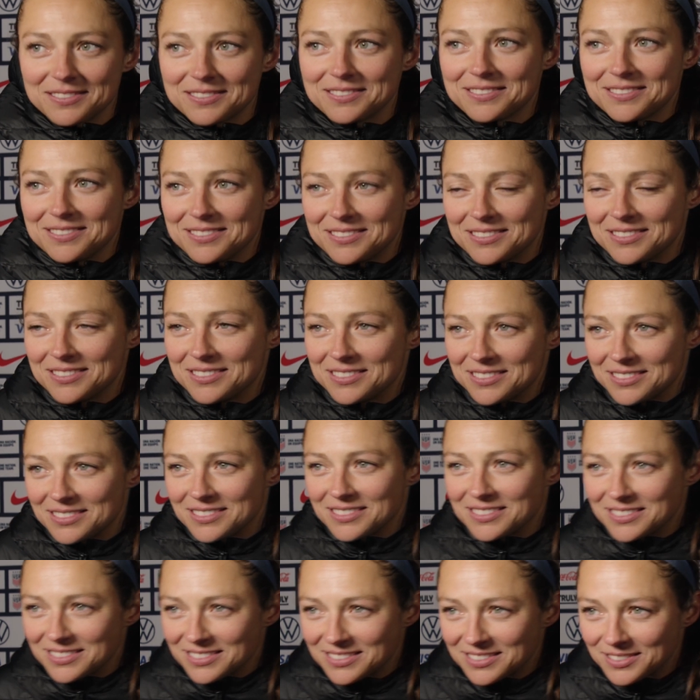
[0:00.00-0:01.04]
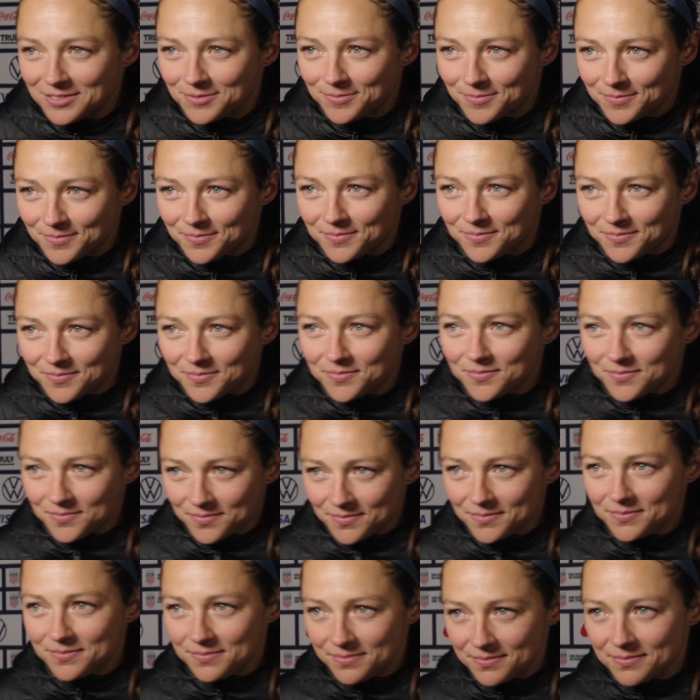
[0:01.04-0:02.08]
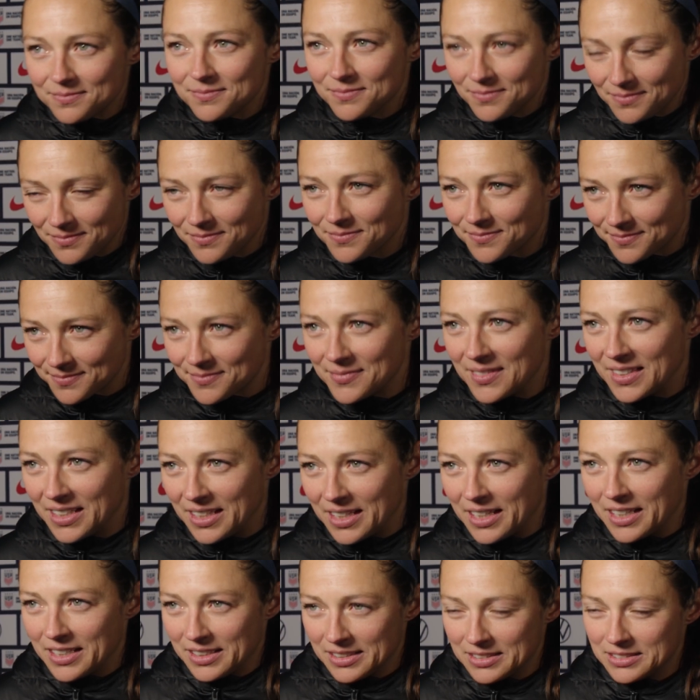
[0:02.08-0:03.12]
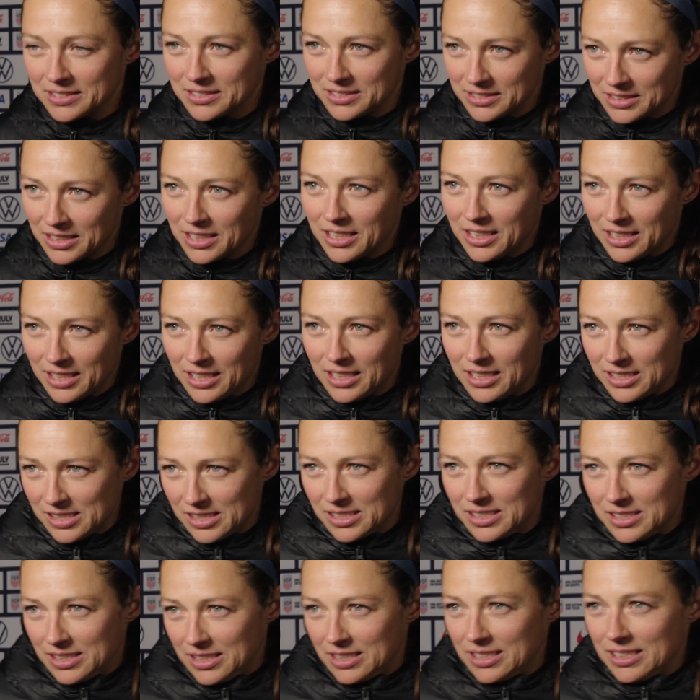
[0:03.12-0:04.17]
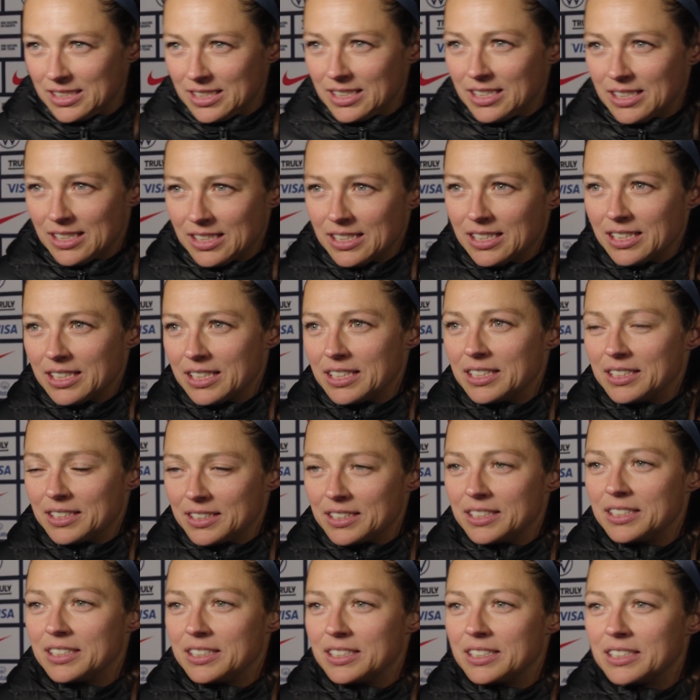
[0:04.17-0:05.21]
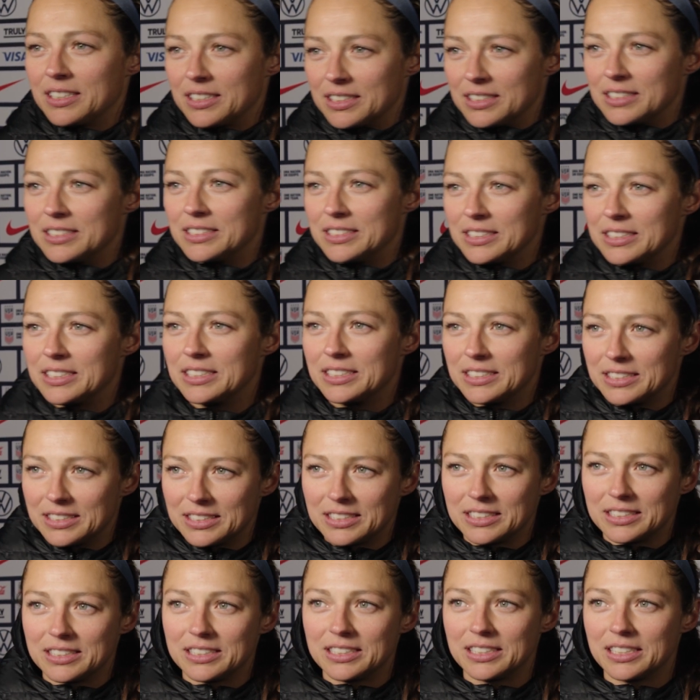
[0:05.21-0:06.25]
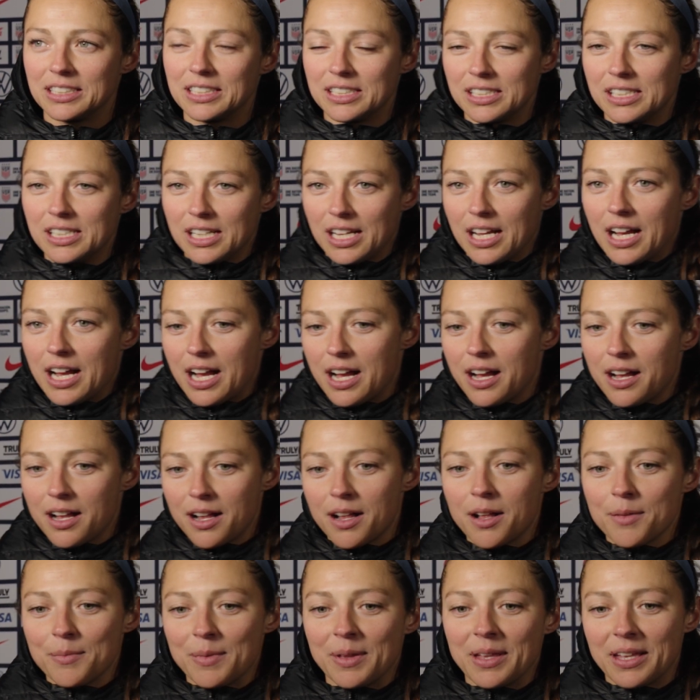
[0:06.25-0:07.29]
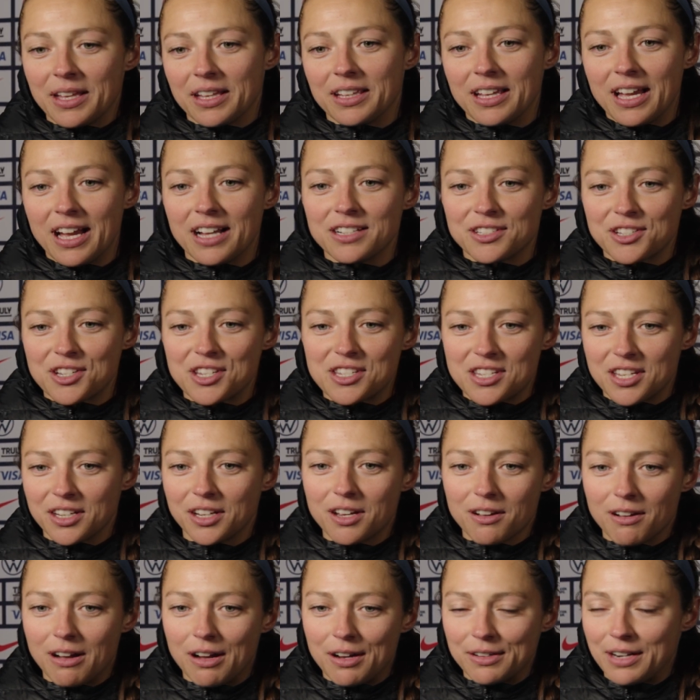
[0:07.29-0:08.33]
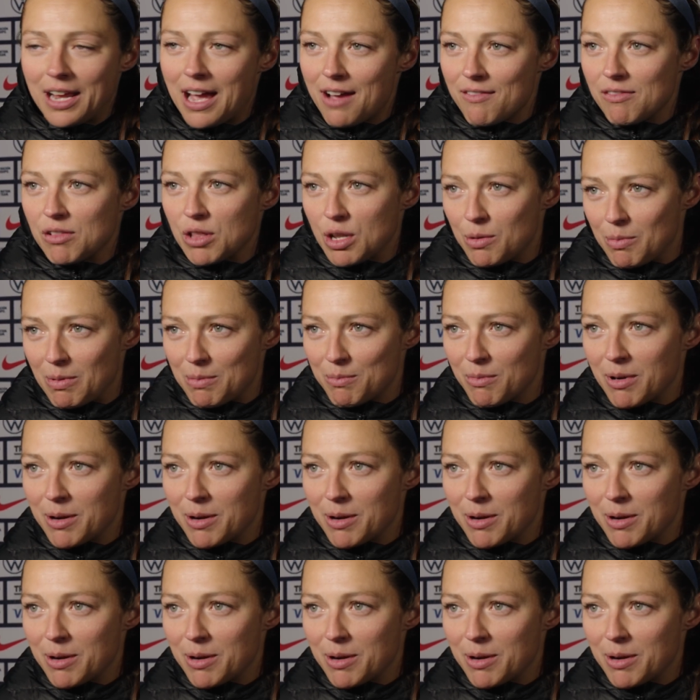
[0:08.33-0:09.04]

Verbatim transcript: What were coaches kind of telling you as you were getting ready to go in, and then personally, what what were you trying to focus on, just getting that chance during the second half? Um, yeah, just to go out and have a little bit